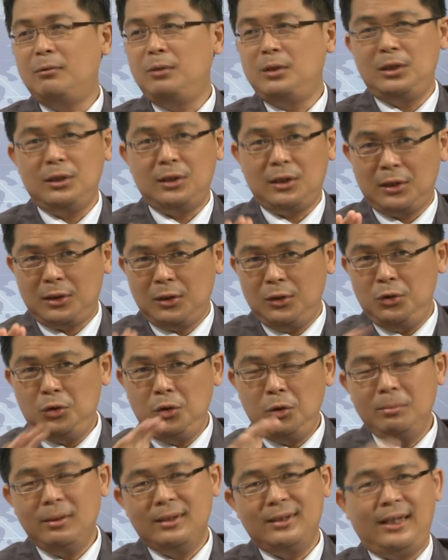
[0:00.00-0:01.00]
which is the
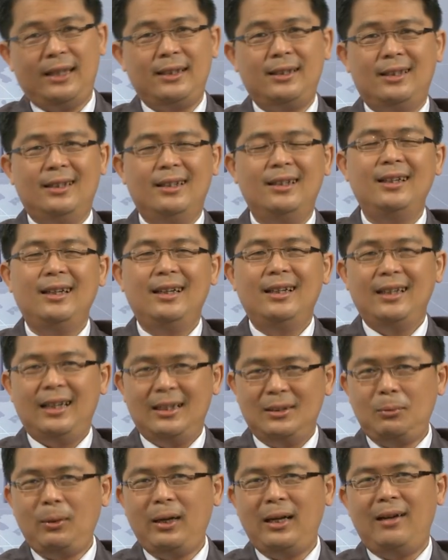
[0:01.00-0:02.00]
consumer sector,
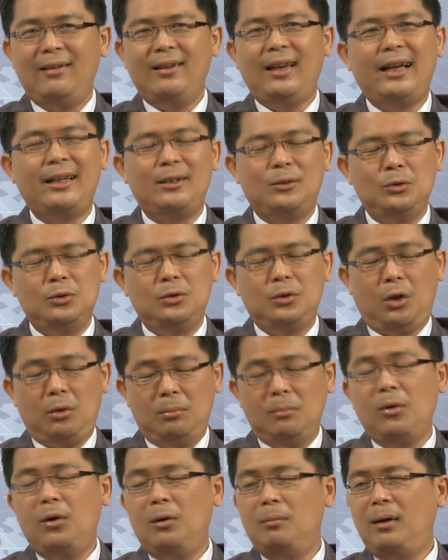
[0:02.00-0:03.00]
that's where I like to talk
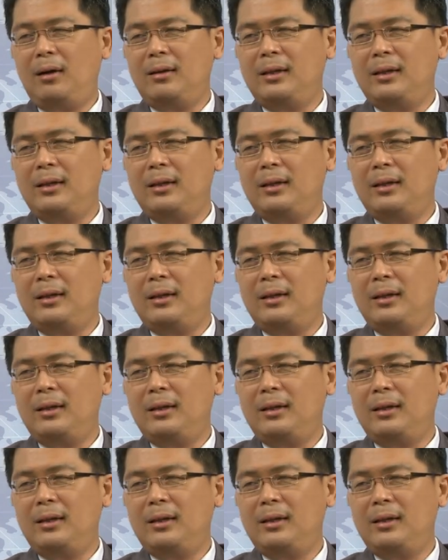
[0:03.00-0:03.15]
more about it.